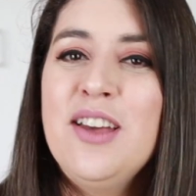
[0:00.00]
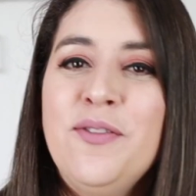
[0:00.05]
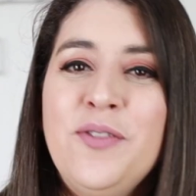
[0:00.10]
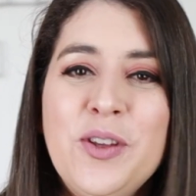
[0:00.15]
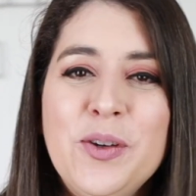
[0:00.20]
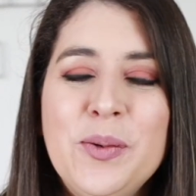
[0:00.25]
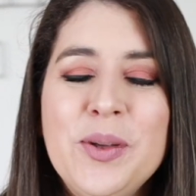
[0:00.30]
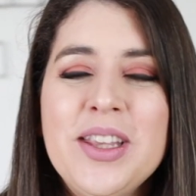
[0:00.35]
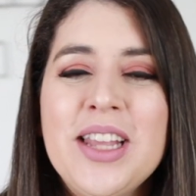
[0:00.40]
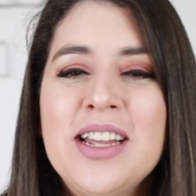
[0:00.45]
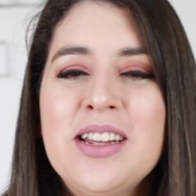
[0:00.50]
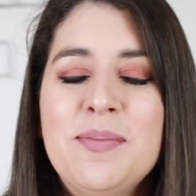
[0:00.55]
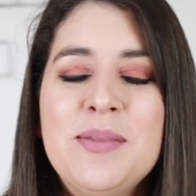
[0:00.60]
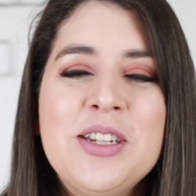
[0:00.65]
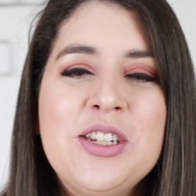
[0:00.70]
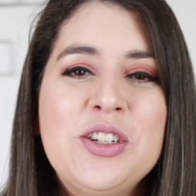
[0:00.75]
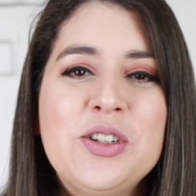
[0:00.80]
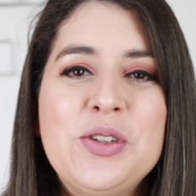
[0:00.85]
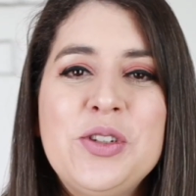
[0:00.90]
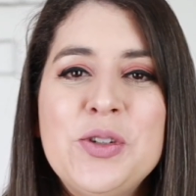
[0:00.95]
If you would like
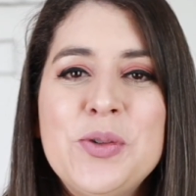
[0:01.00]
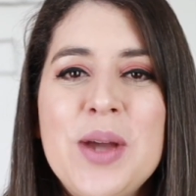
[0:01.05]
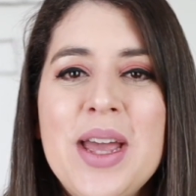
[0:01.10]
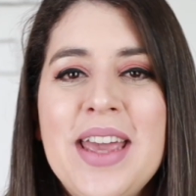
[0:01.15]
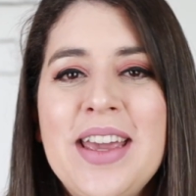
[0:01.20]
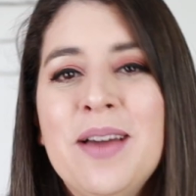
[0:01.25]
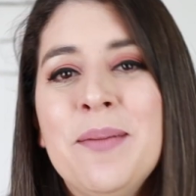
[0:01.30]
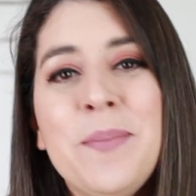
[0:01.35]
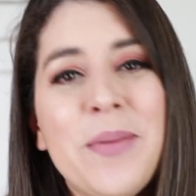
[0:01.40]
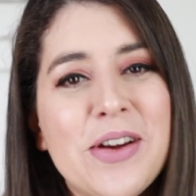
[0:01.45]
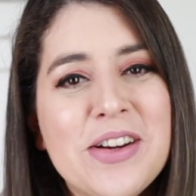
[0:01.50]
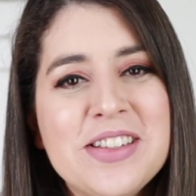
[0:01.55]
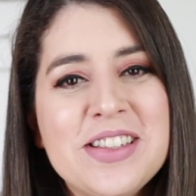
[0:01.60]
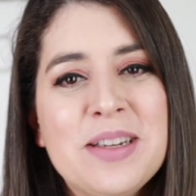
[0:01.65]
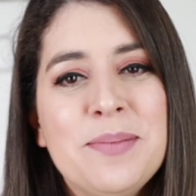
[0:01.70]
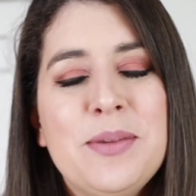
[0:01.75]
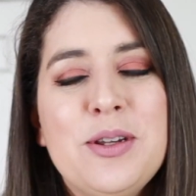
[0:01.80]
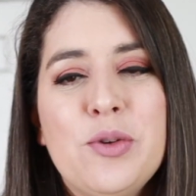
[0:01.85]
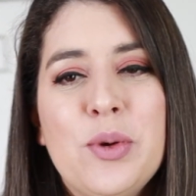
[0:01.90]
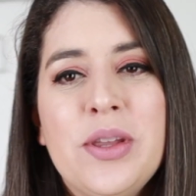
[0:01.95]
me to do a
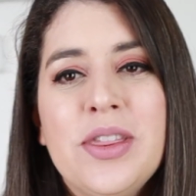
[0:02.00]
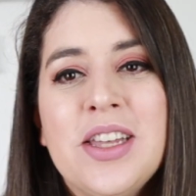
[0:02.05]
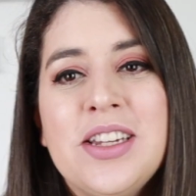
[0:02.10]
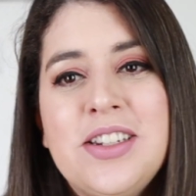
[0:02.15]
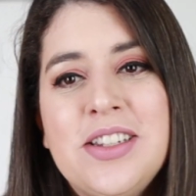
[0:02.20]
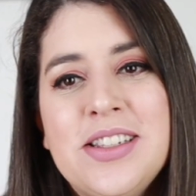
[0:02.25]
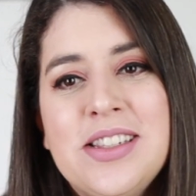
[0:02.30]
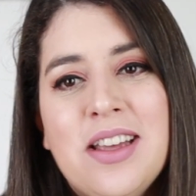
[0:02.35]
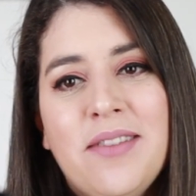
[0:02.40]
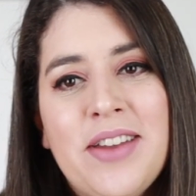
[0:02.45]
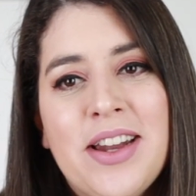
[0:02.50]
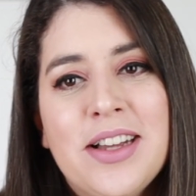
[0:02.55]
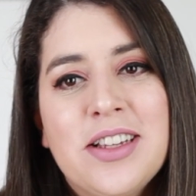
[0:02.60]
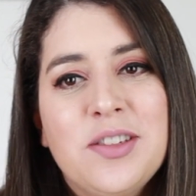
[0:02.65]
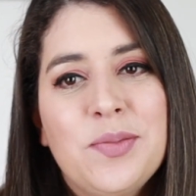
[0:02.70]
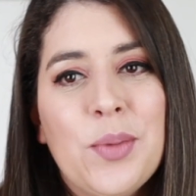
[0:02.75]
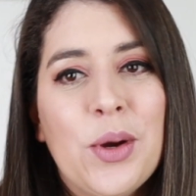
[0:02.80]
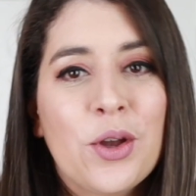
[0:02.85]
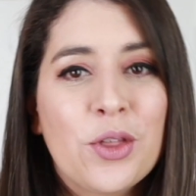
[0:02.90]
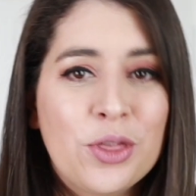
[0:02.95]
comparison between the G seven
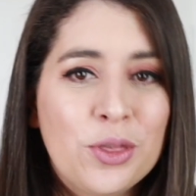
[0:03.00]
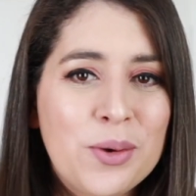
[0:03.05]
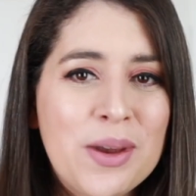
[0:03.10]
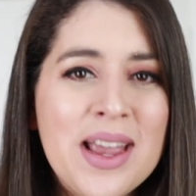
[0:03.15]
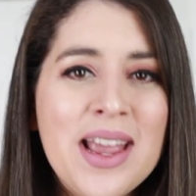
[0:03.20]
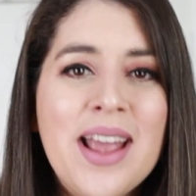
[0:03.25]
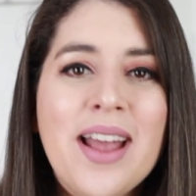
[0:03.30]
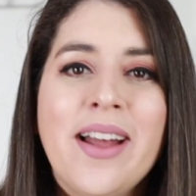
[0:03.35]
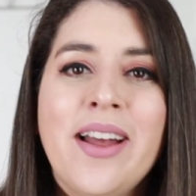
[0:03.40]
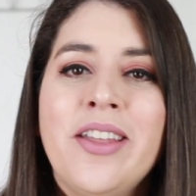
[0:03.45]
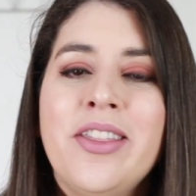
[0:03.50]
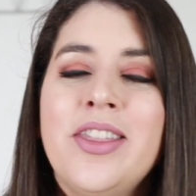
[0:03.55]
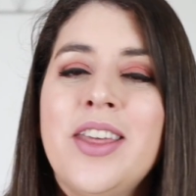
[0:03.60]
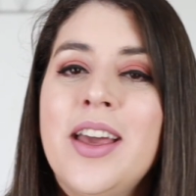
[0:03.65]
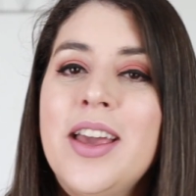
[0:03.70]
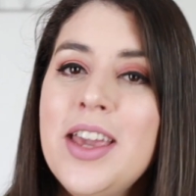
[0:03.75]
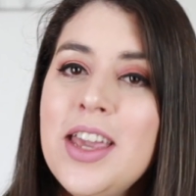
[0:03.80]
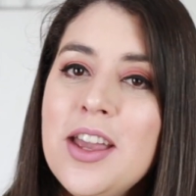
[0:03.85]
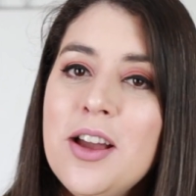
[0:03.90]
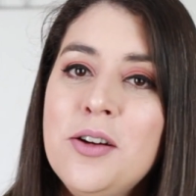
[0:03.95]
X Mark three and
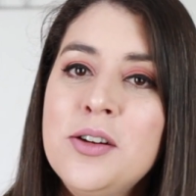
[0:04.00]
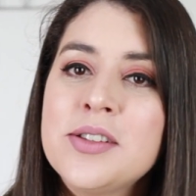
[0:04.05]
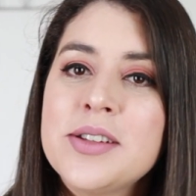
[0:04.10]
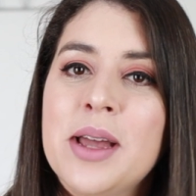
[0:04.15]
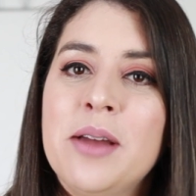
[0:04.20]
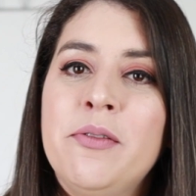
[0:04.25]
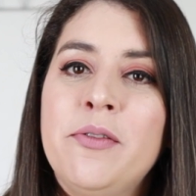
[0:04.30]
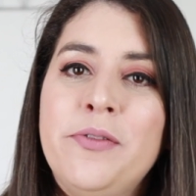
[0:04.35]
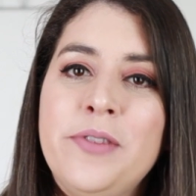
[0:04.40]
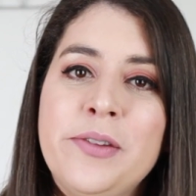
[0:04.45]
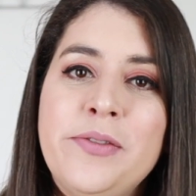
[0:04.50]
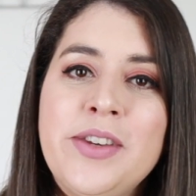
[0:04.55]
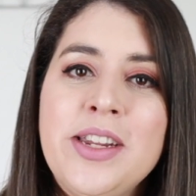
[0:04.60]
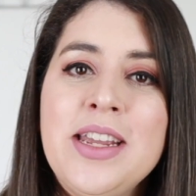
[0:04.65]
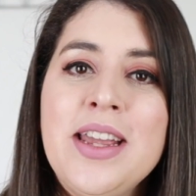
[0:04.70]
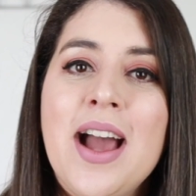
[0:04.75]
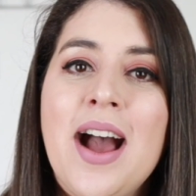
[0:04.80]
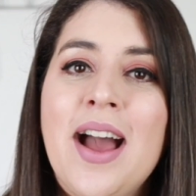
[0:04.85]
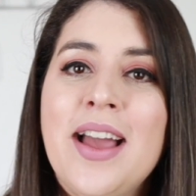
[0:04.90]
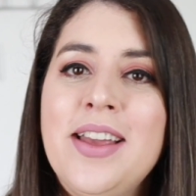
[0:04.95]
the E O S M
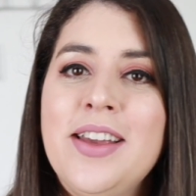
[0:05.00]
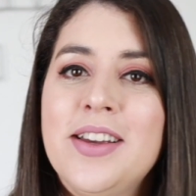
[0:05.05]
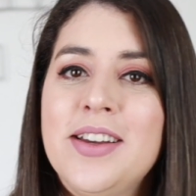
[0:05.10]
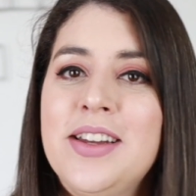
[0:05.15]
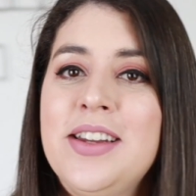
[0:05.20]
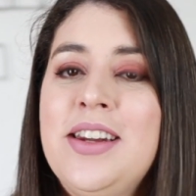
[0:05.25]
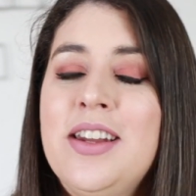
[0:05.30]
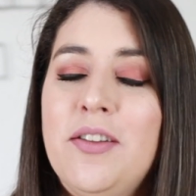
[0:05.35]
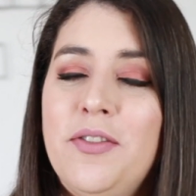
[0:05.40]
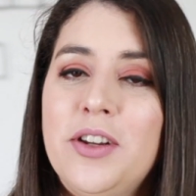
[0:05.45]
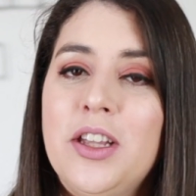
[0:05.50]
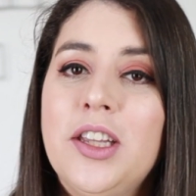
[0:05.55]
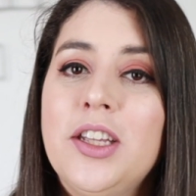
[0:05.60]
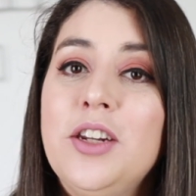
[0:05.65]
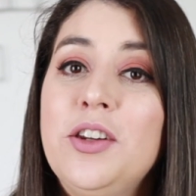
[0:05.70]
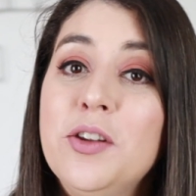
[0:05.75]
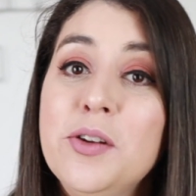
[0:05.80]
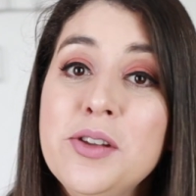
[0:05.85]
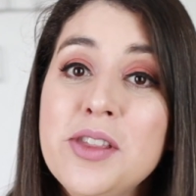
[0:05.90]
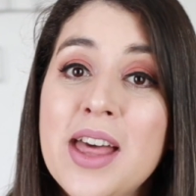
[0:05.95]
fifty, I could
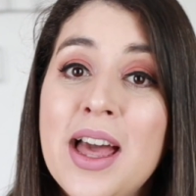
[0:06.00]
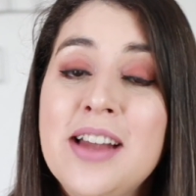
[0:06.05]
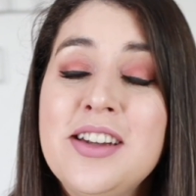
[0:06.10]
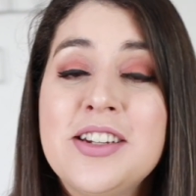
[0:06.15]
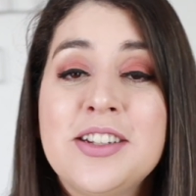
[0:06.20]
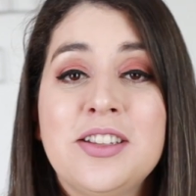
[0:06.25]
definitely do that.